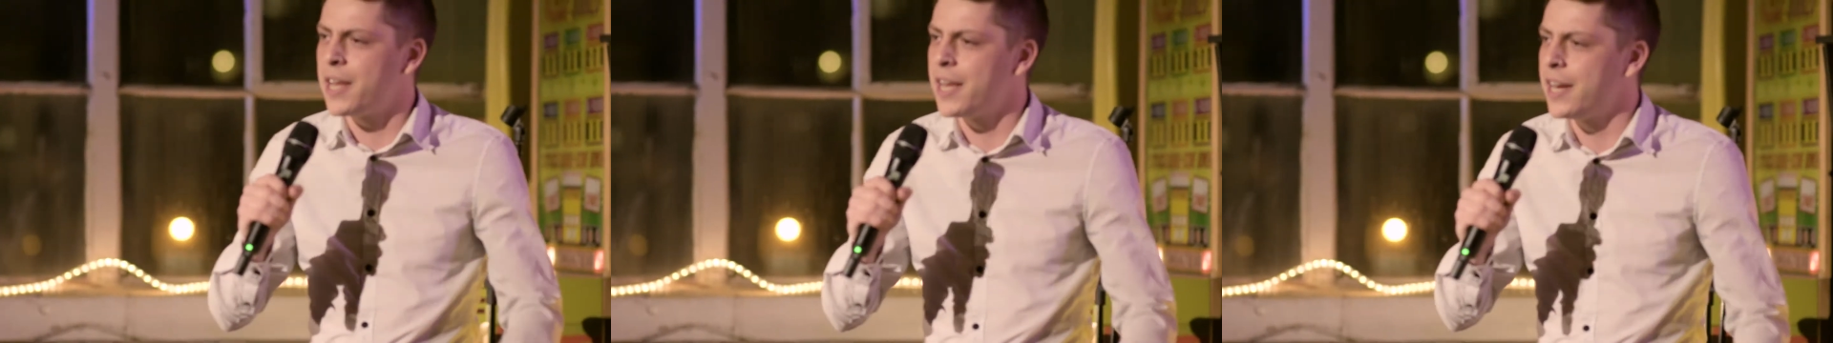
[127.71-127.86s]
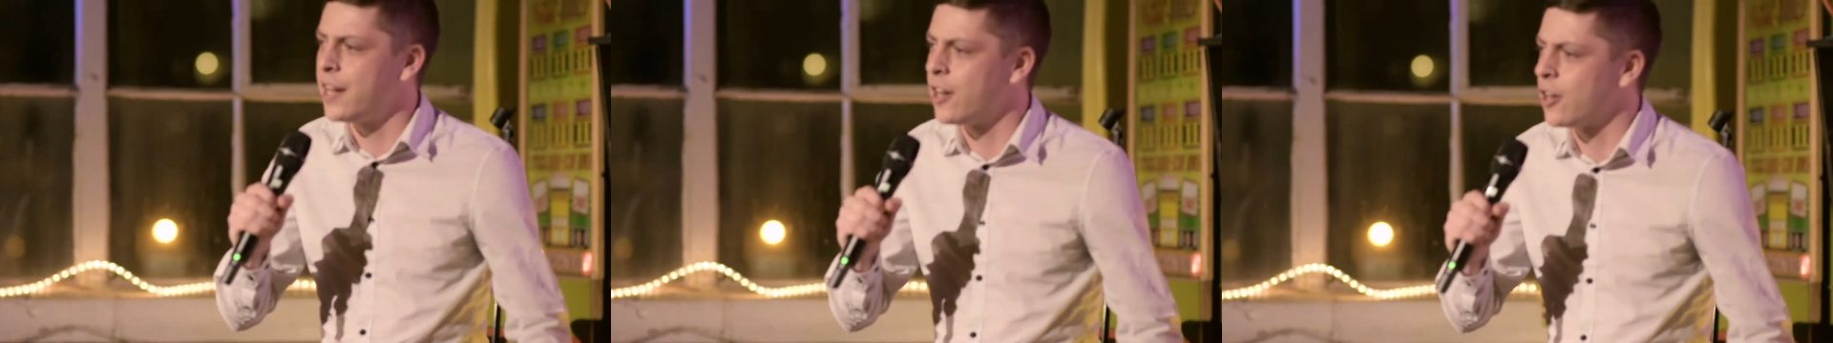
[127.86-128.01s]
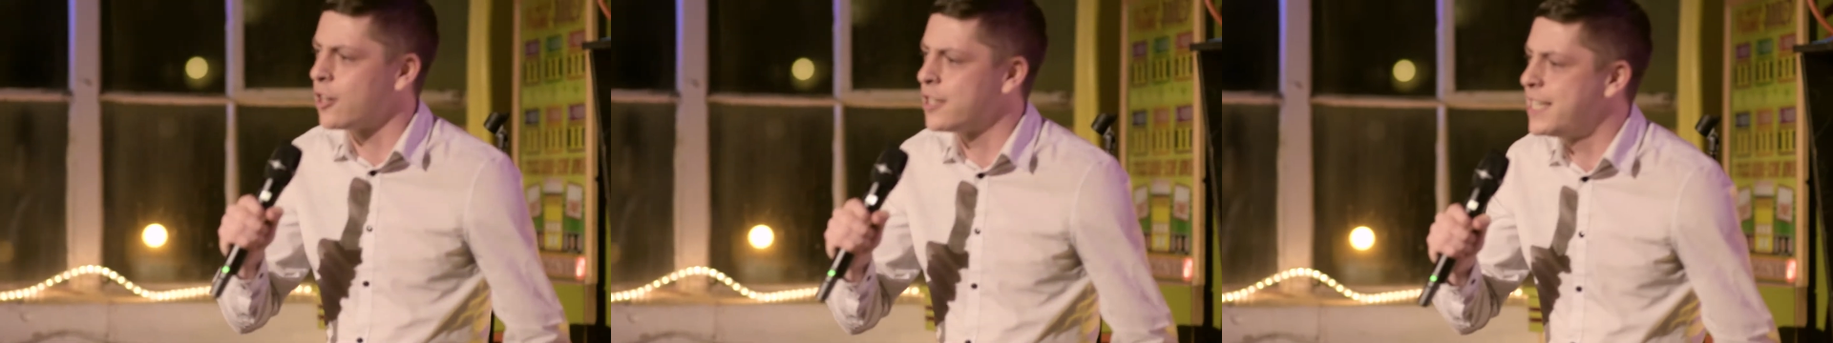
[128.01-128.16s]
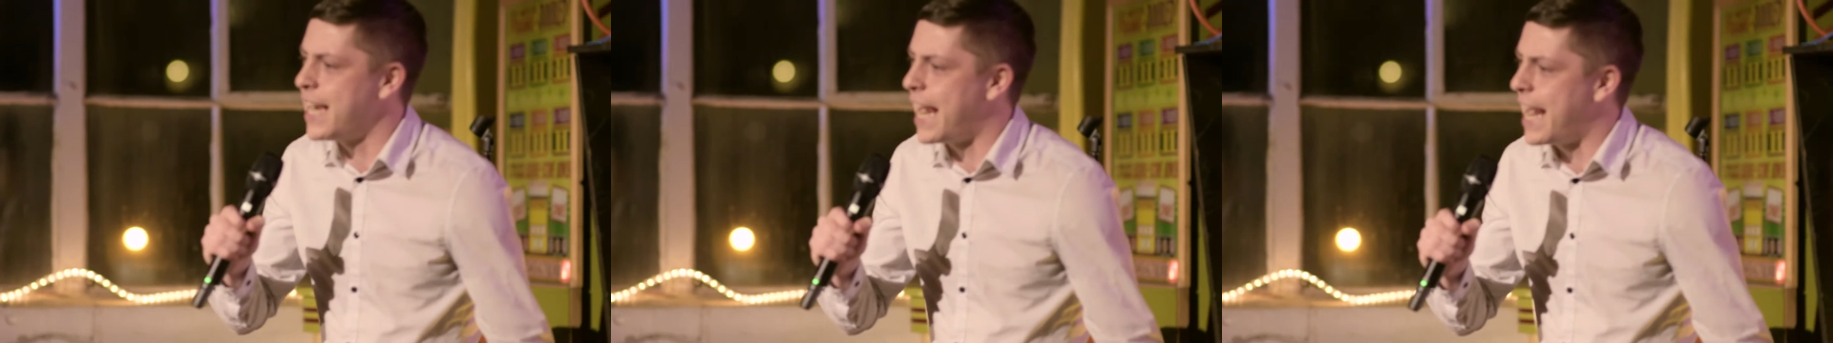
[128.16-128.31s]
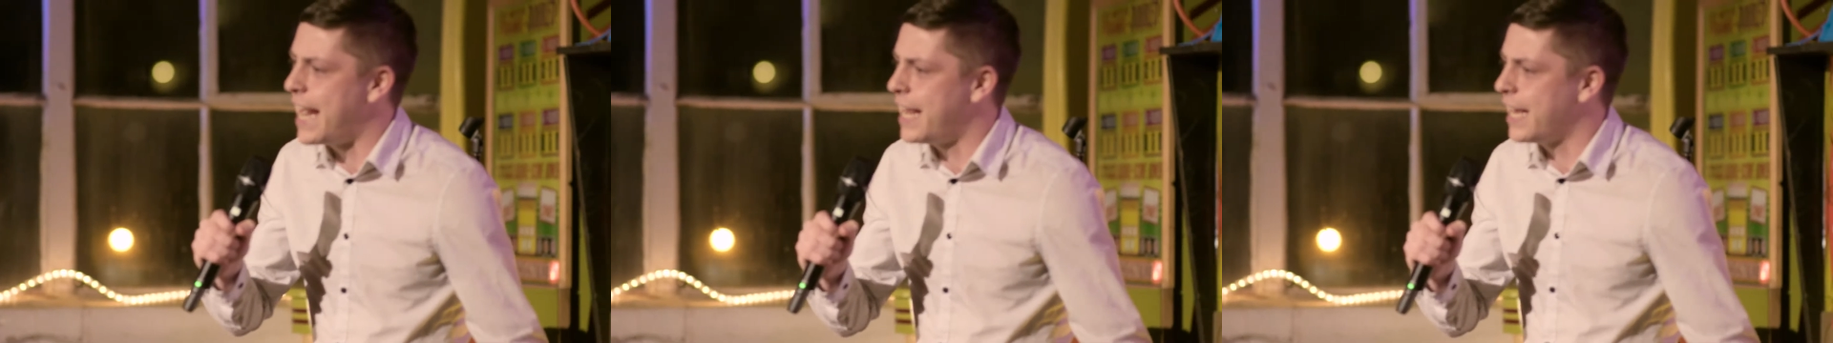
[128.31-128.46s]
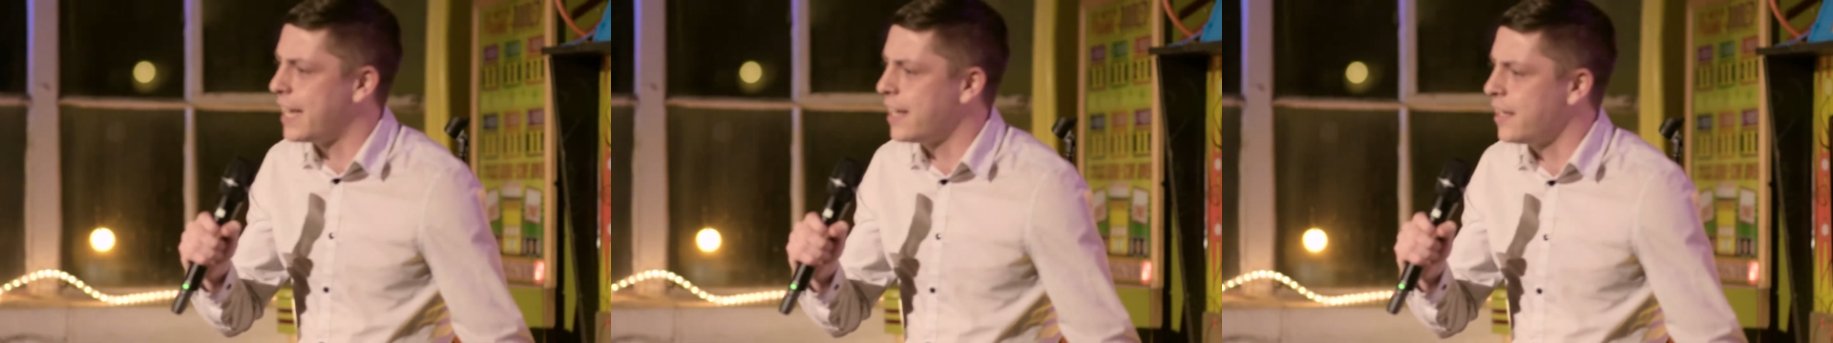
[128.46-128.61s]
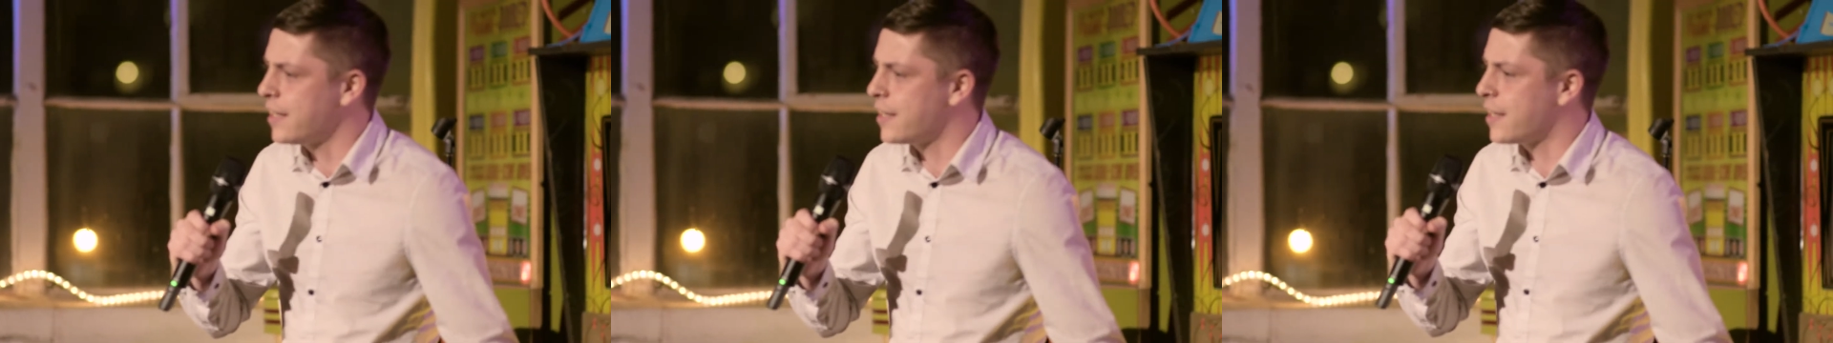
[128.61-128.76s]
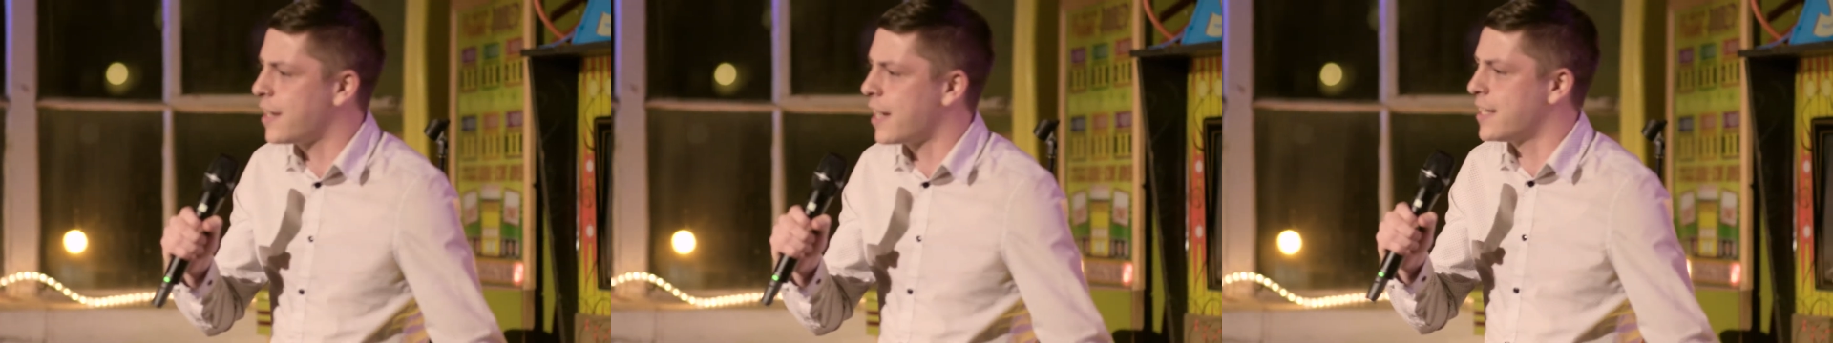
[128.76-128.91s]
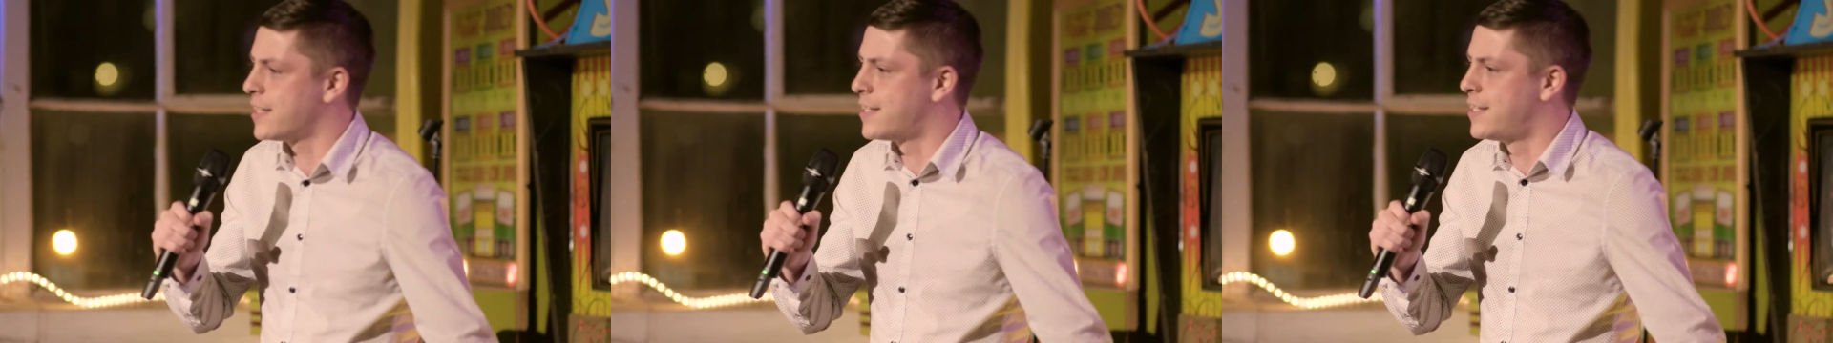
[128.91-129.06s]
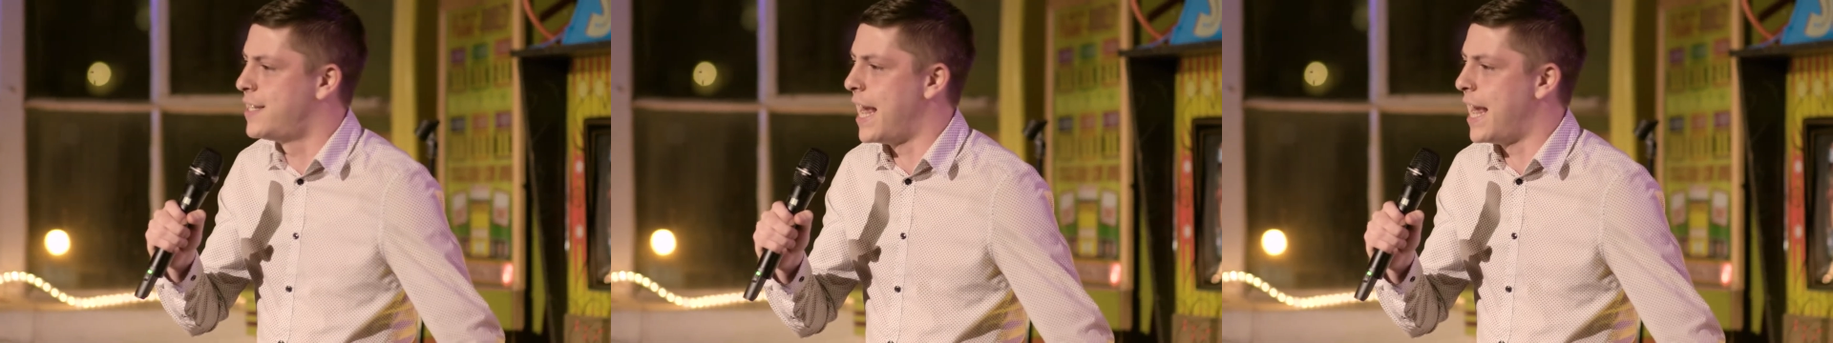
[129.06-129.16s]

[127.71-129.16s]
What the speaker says: in here dating? You guys